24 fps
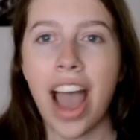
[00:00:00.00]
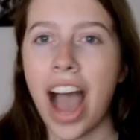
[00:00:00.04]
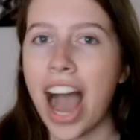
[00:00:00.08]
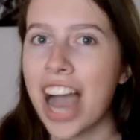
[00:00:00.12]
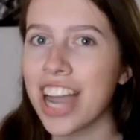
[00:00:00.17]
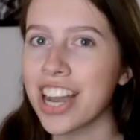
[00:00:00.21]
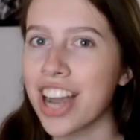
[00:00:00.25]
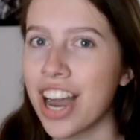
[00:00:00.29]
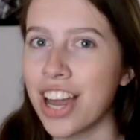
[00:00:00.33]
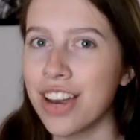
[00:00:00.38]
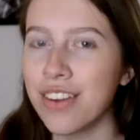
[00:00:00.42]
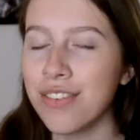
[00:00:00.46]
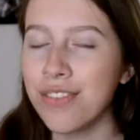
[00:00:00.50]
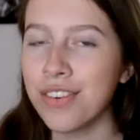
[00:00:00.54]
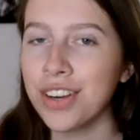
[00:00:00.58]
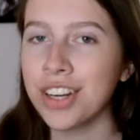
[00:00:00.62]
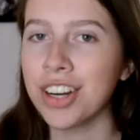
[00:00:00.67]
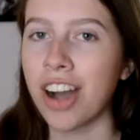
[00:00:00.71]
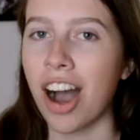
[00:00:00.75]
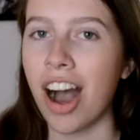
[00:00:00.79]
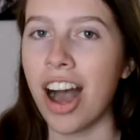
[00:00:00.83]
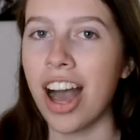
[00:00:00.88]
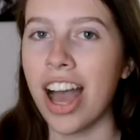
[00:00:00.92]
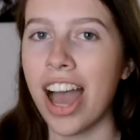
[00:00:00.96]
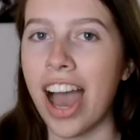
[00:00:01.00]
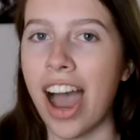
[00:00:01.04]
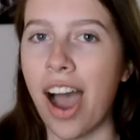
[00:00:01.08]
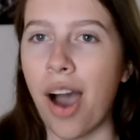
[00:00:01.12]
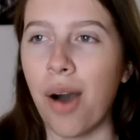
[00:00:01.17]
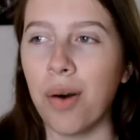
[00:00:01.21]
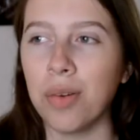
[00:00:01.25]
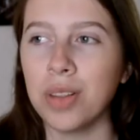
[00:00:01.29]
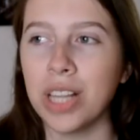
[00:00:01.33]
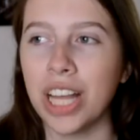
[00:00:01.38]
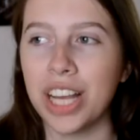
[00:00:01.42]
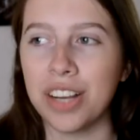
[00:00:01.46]
I kind of forgot
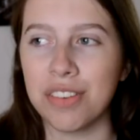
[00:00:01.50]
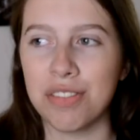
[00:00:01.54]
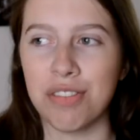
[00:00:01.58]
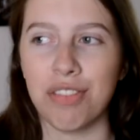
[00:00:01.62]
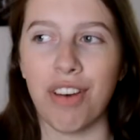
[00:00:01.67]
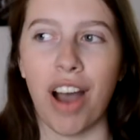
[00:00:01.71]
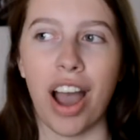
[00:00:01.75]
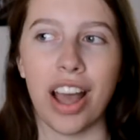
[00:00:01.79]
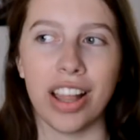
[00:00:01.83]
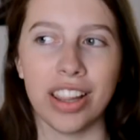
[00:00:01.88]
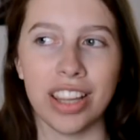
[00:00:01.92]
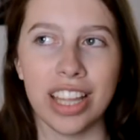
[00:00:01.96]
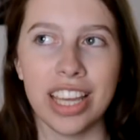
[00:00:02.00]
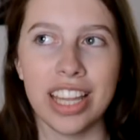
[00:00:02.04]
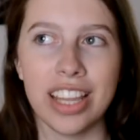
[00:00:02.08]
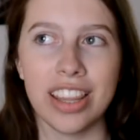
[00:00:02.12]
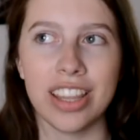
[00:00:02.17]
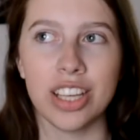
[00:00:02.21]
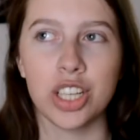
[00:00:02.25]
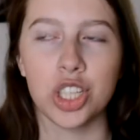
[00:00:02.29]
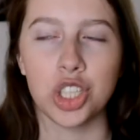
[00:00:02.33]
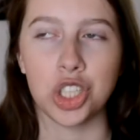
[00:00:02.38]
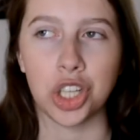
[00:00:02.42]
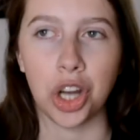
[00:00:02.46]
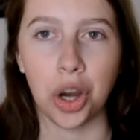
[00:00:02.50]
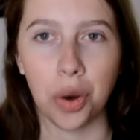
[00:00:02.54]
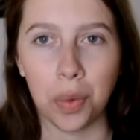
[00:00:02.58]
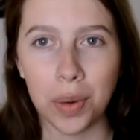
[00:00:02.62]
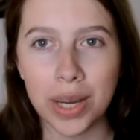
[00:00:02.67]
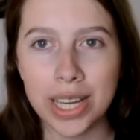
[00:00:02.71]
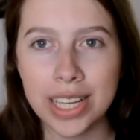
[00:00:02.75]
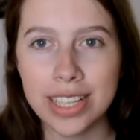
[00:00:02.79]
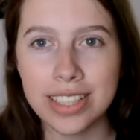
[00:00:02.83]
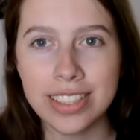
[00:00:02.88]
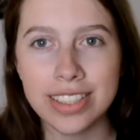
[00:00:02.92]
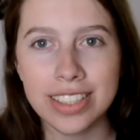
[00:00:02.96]
how like violent this show
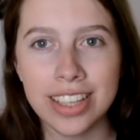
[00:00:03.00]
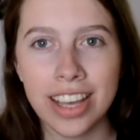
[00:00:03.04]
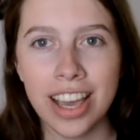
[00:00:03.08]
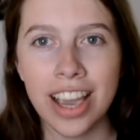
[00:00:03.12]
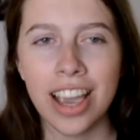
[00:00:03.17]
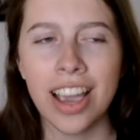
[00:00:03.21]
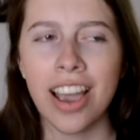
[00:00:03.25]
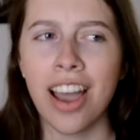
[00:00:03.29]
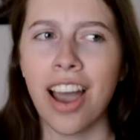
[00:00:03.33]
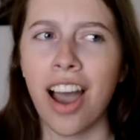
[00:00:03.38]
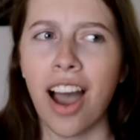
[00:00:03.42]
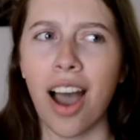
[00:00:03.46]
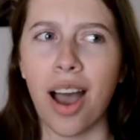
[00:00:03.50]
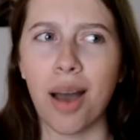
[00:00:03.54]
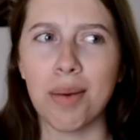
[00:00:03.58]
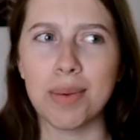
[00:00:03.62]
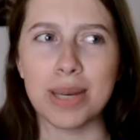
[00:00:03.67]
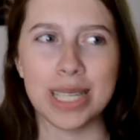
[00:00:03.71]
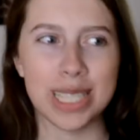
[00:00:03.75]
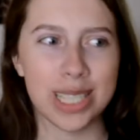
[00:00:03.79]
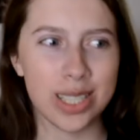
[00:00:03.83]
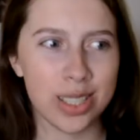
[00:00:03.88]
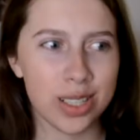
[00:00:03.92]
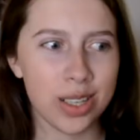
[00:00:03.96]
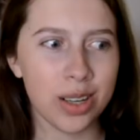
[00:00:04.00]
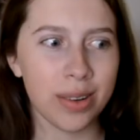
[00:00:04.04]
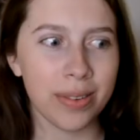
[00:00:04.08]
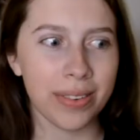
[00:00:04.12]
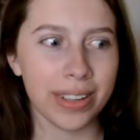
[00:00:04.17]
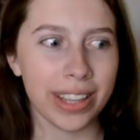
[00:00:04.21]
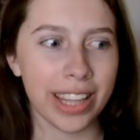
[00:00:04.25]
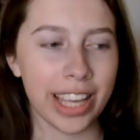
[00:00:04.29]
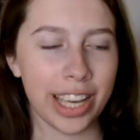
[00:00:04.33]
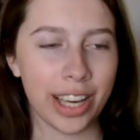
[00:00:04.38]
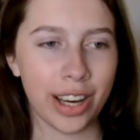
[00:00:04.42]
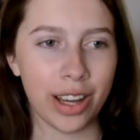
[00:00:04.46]
is. Um, it's still
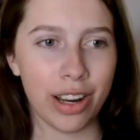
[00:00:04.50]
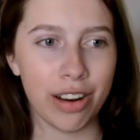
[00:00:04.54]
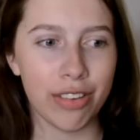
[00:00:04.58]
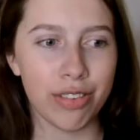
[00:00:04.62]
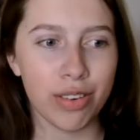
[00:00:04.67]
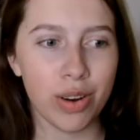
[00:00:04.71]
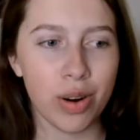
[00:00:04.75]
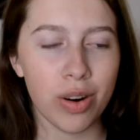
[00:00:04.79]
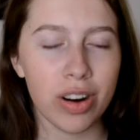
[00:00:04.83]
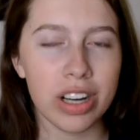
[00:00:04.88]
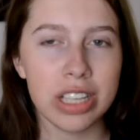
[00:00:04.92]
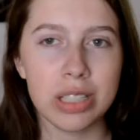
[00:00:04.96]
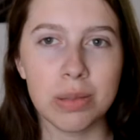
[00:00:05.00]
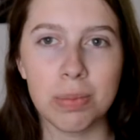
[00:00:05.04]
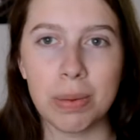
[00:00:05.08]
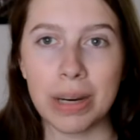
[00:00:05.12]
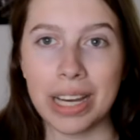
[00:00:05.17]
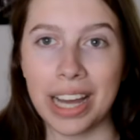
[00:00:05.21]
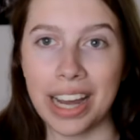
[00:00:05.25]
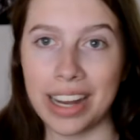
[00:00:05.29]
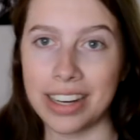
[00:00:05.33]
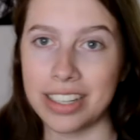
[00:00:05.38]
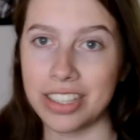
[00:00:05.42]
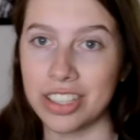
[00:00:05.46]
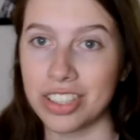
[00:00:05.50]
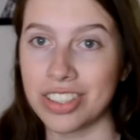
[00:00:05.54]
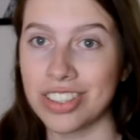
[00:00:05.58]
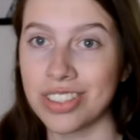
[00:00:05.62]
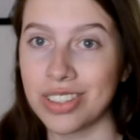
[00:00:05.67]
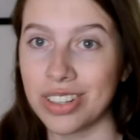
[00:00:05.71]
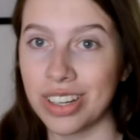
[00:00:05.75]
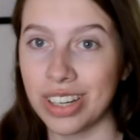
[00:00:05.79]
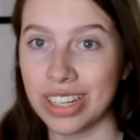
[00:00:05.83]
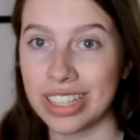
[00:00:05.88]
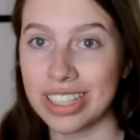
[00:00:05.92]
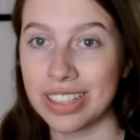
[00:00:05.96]
really good of course, but I just
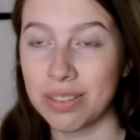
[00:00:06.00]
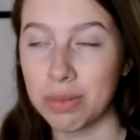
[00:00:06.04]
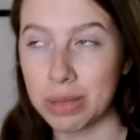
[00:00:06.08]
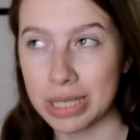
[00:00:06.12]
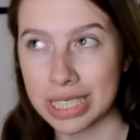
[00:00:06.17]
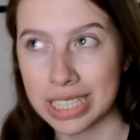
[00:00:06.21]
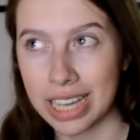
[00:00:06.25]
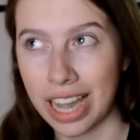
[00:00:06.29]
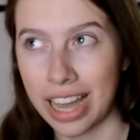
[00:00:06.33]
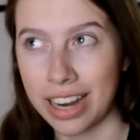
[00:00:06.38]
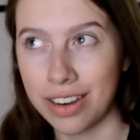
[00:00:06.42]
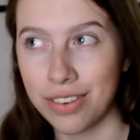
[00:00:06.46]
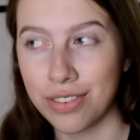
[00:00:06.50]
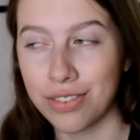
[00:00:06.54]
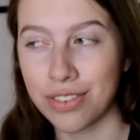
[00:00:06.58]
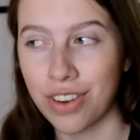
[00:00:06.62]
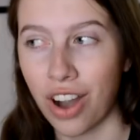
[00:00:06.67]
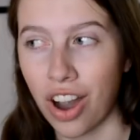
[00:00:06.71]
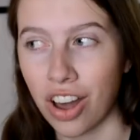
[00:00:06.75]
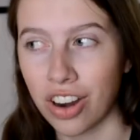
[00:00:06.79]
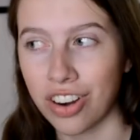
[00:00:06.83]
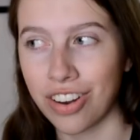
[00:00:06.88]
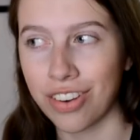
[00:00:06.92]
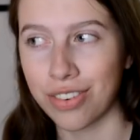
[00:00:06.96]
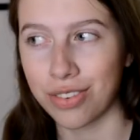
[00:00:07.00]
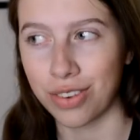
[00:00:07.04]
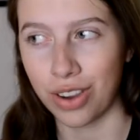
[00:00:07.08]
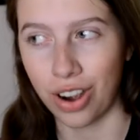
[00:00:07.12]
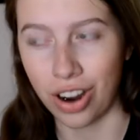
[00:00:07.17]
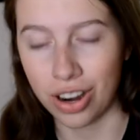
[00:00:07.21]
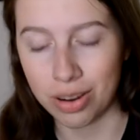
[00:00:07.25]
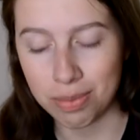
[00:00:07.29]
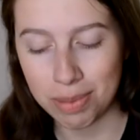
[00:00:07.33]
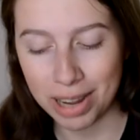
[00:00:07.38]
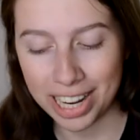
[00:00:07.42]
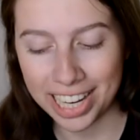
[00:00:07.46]
was kind of caught off
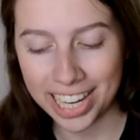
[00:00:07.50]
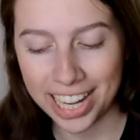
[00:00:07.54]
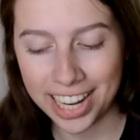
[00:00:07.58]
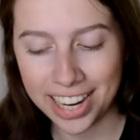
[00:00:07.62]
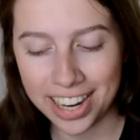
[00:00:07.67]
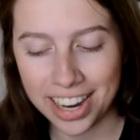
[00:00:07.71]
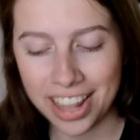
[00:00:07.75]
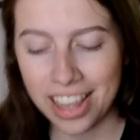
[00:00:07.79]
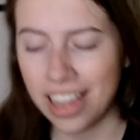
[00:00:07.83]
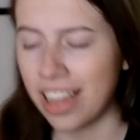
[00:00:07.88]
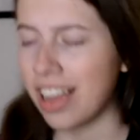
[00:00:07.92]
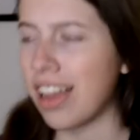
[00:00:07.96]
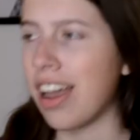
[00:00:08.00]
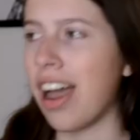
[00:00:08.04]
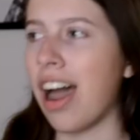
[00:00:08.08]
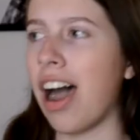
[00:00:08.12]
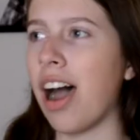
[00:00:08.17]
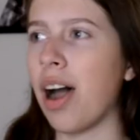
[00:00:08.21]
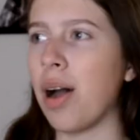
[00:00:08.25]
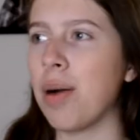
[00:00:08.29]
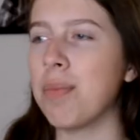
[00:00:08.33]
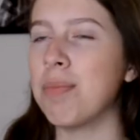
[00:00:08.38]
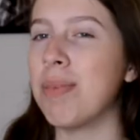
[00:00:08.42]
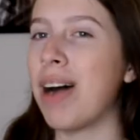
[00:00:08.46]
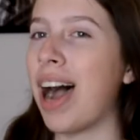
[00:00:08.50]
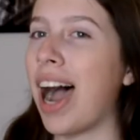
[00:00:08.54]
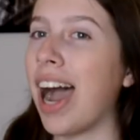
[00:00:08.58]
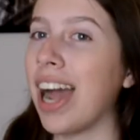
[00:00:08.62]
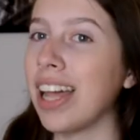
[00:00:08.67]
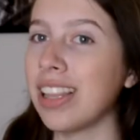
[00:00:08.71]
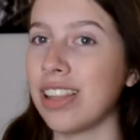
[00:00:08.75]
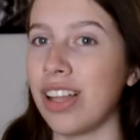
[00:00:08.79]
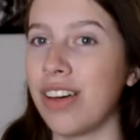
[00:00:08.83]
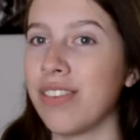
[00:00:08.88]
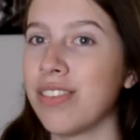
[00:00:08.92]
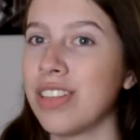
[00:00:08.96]
guard by it. Um,
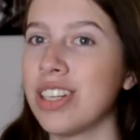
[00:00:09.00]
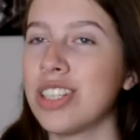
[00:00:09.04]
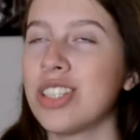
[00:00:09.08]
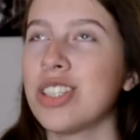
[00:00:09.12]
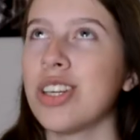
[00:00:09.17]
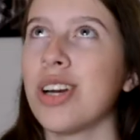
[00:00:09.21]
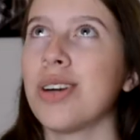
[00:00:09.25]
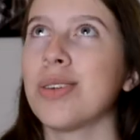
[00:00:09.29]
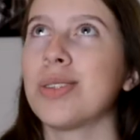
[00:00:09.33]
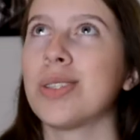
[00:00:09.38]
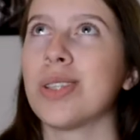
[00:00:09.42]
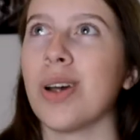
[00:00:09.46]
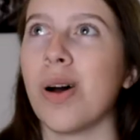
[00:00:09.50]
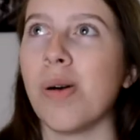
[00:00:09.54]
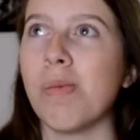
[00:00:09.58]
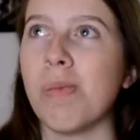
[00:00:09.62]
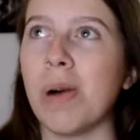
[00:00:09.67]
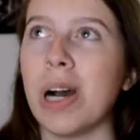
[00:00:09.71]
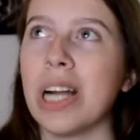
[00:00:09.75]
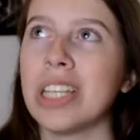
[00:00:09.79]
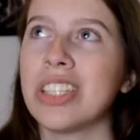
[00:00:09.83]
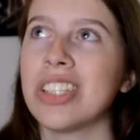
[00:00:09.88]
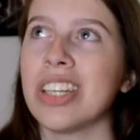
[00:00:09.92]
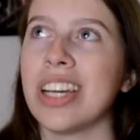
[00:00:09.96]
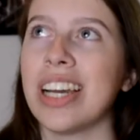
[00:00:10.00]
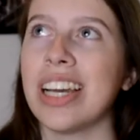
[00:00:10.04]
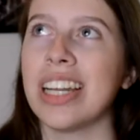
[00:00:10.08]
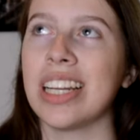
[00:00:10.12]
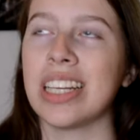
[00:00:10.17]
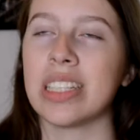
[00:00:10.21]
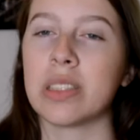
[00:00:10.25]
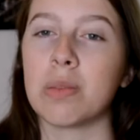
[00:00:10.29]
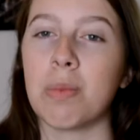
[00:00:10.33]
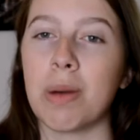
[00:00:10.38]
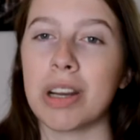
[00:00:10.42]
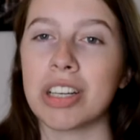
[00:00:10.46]
I love this show so much and
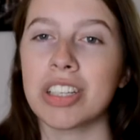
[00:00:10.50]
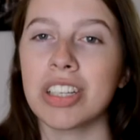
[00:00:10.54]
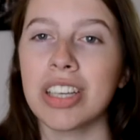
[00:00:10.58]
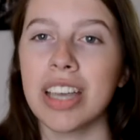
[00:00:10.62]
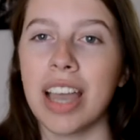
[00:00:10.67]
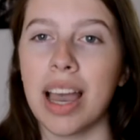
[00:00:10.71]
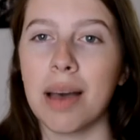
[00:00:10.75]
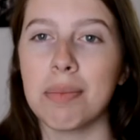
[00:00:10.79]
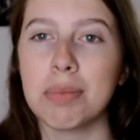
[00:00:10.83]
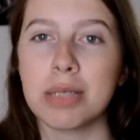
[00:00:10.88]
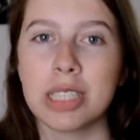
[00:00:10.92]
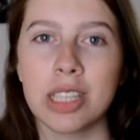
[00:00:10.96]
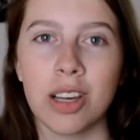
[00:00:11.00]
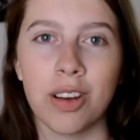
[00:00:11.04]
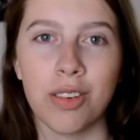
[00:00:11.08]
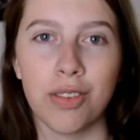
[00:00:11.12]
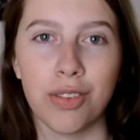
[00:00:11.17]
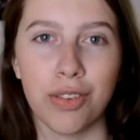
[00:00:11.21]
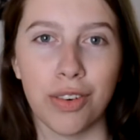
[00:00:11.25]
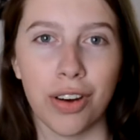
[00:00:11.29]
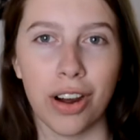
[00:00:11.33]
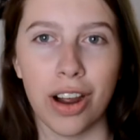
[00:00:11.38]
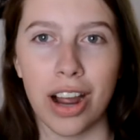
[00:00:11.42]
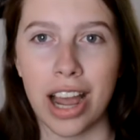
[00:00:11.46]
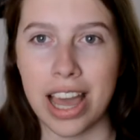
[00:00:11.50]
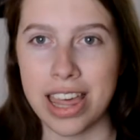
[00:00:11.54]
especially episode 4.